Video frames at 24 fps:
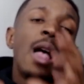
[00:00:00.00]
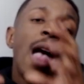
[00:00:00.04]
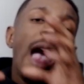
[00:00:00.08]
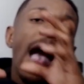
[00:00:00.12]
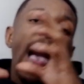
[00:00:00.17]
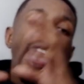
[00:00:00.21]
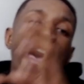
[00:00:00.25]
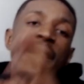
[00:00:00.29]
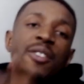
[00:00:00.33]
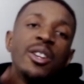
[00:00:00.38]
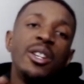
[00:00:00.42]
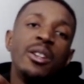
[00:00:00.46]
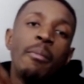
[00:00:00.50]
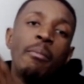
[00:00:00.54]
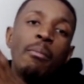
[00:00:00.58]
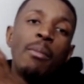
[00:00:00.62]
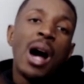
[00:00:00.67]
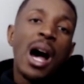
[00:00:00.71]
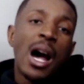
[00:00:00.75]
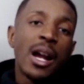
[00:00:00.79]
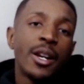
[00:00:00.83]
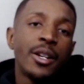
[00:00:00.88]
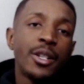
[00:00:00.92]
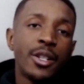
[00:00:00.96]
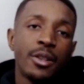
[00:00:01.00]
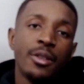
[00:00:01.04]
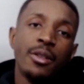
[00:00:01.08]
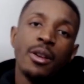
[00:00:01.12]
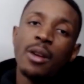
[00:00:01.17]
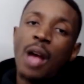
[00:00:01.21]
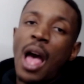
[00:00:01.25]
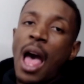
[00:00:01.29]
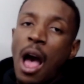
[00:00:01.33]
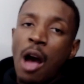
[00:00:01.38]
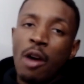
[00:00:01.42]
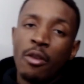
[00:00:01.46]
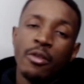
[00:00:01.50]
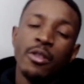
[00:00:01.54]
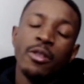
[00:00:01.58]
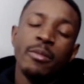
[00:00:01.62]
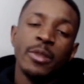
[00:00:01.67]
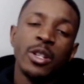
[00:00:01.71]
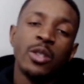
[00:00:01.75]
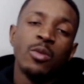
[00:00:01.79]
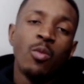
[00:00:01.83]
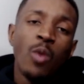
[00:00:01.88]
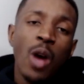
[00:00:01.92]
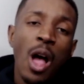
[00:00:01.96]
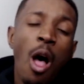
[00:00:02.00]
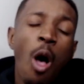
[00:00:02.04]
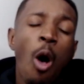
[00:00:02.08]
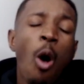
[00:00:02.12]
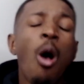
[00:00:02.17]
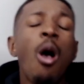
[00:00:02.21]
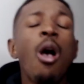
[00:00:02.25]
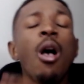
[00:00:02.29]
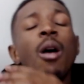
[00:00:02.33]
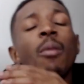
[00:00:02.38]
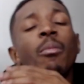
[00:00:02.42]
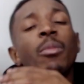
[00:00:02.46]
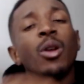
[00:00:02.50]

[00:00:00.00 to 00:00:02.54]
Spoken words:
having to monitor the algorithm as well,